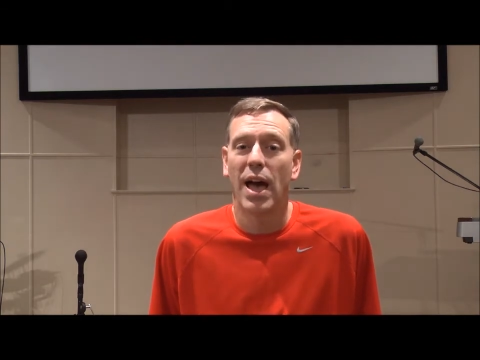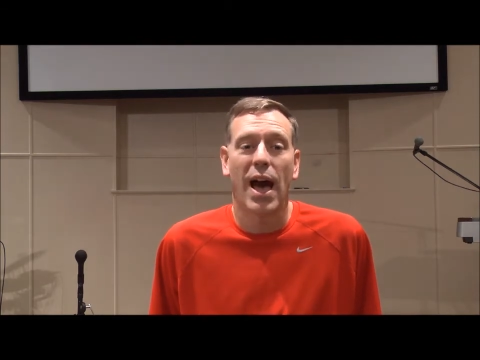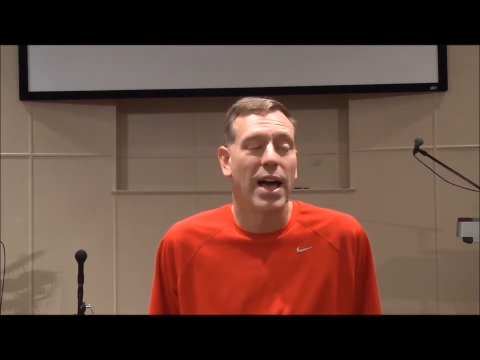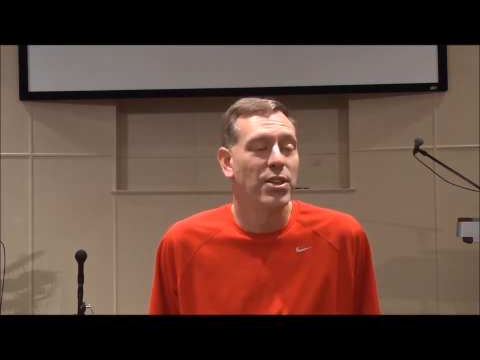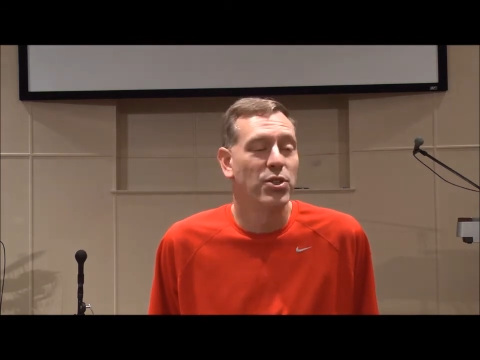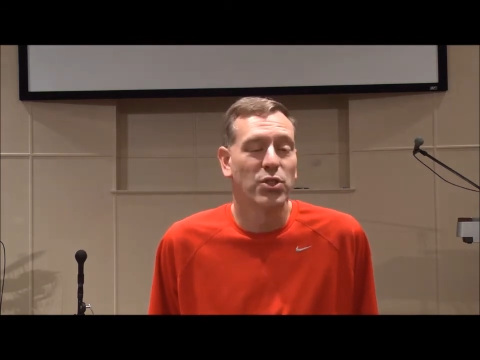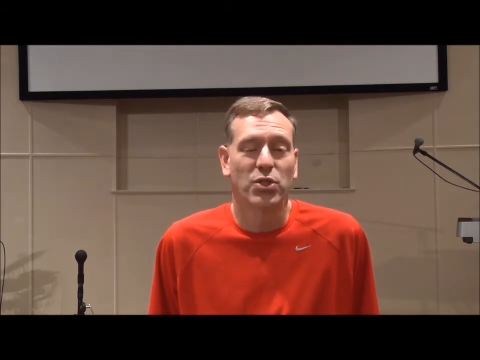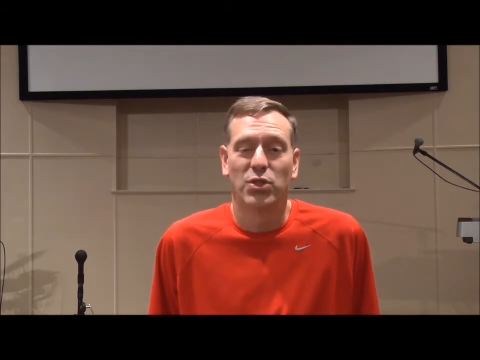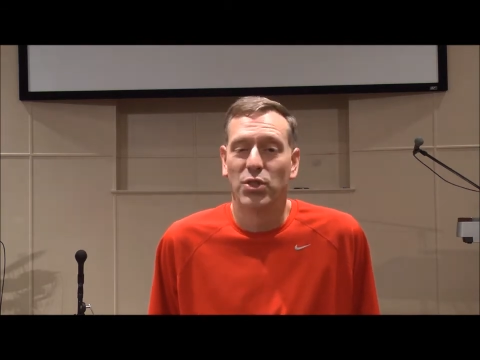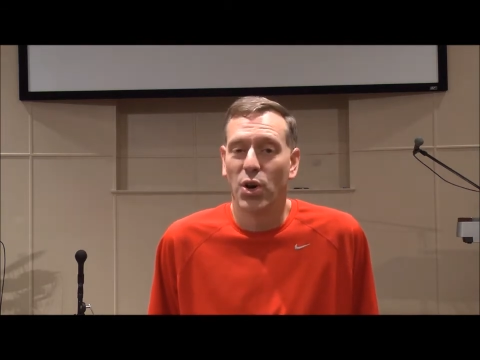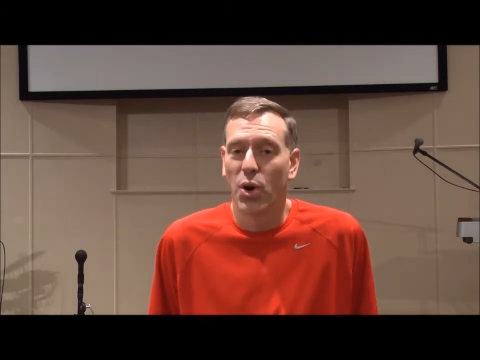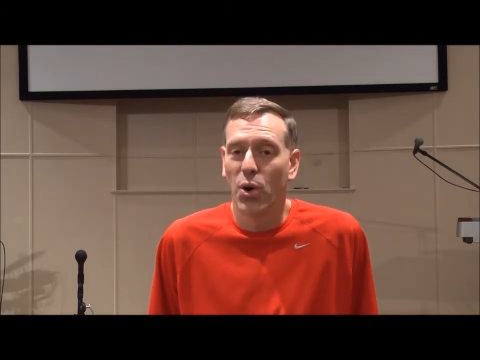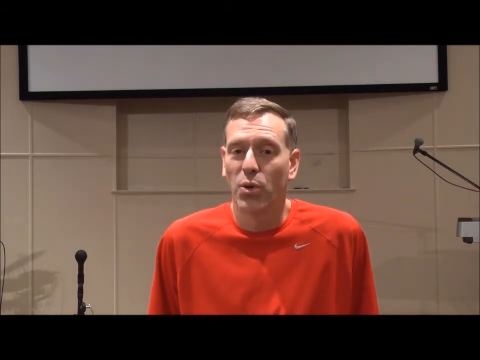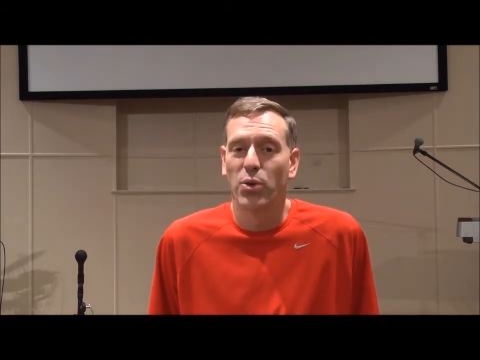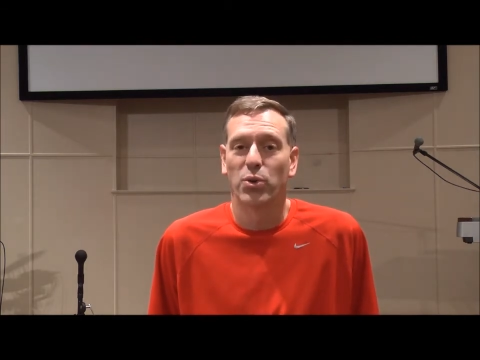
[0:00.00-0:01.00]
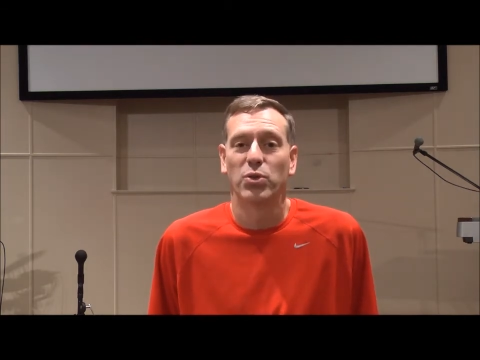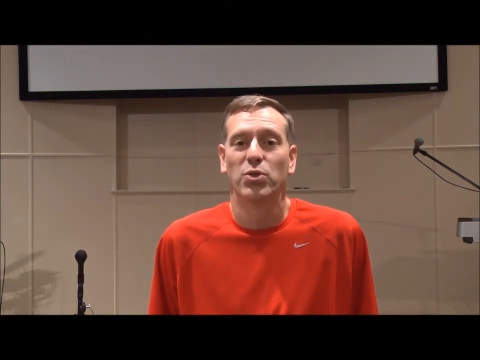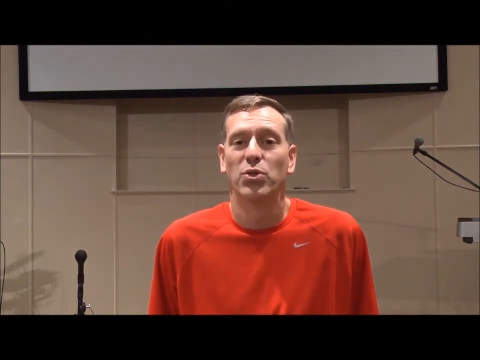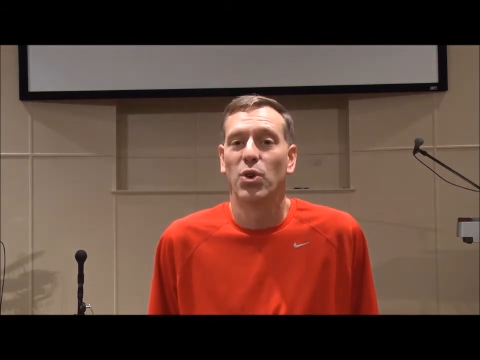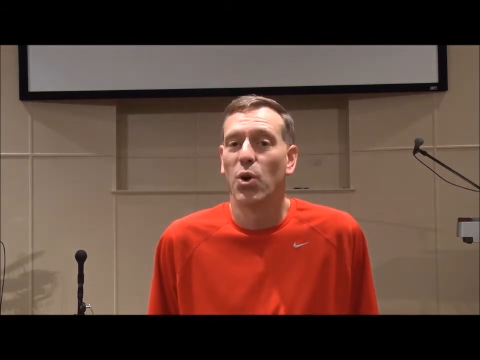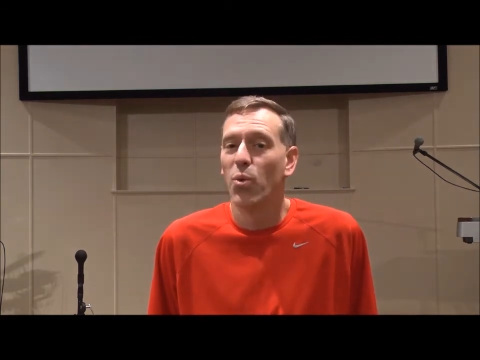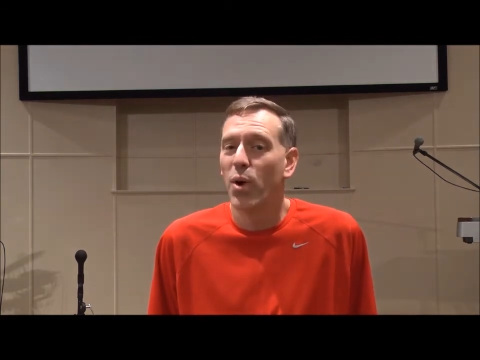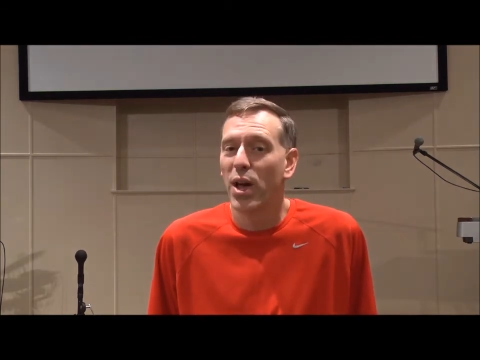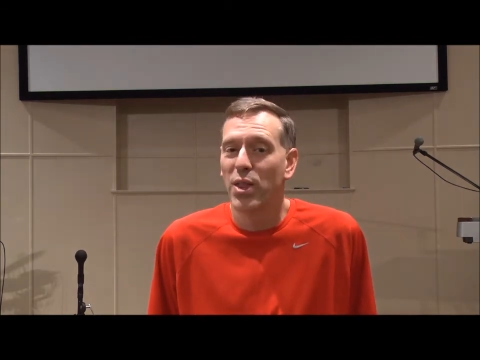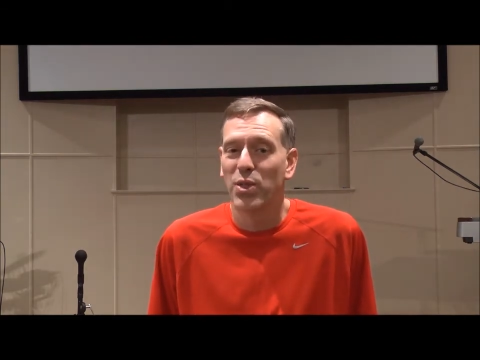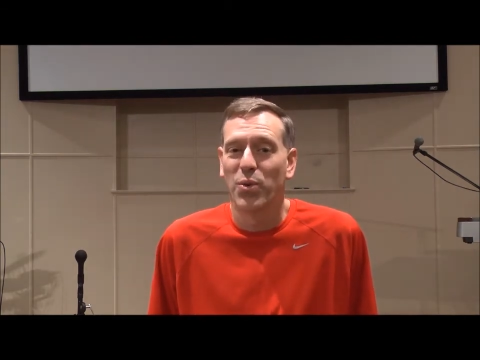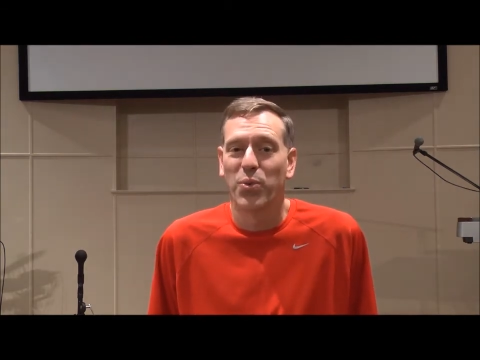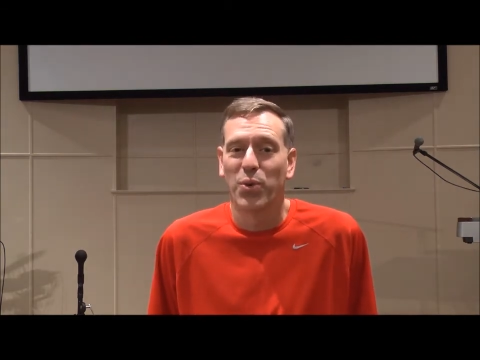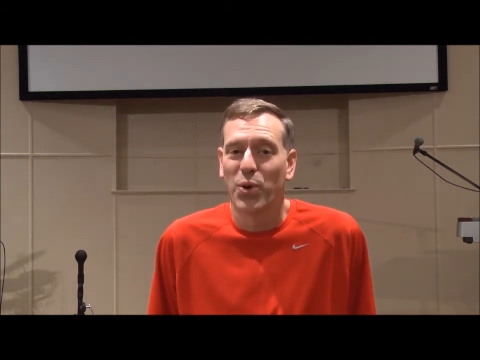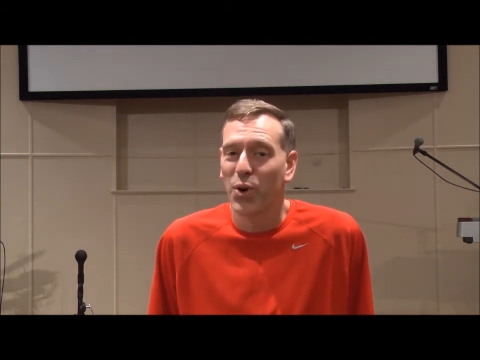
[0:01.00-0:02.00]
I just know there's no way in the
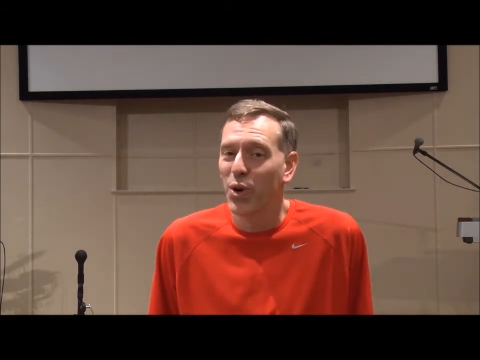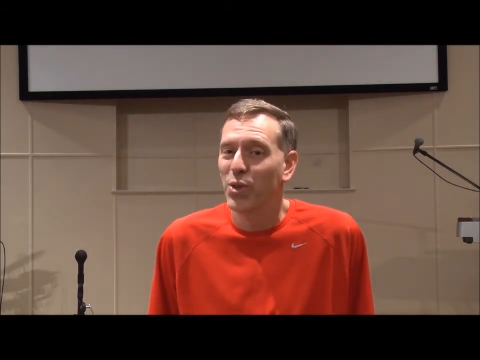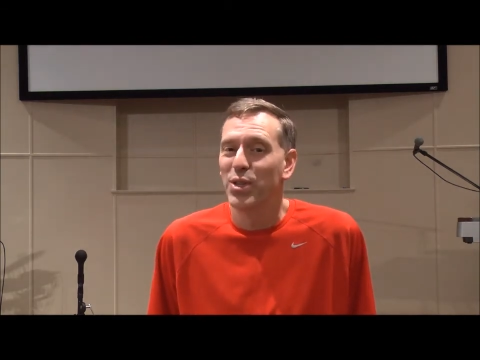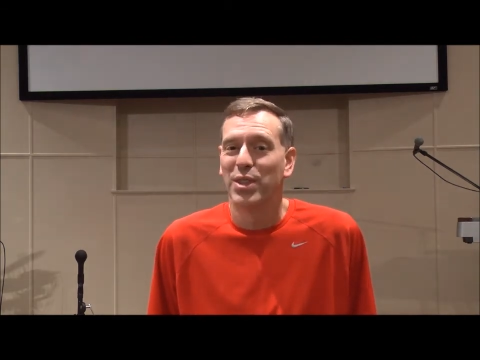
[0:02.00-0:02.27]
world